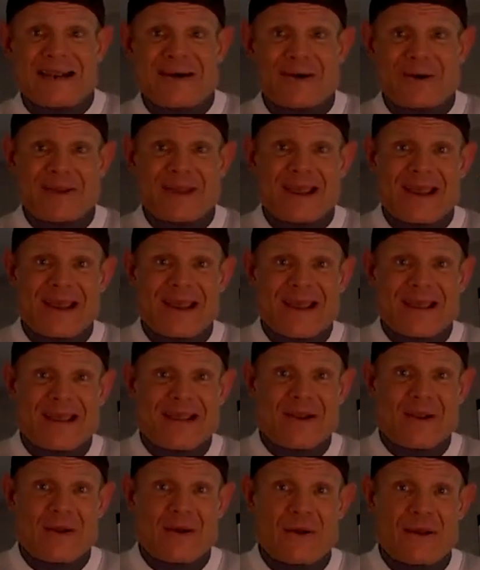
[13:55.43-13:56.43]
okay?
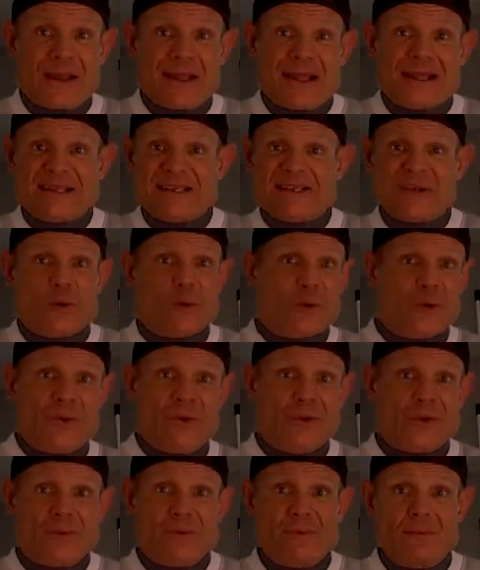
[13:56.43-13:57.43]
You know, it's so
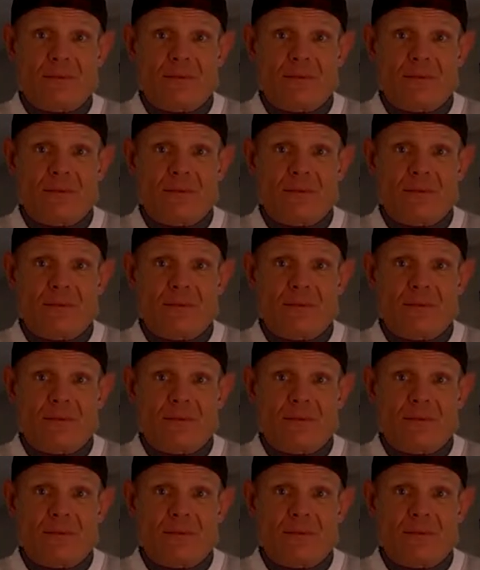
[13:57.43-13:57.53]
good.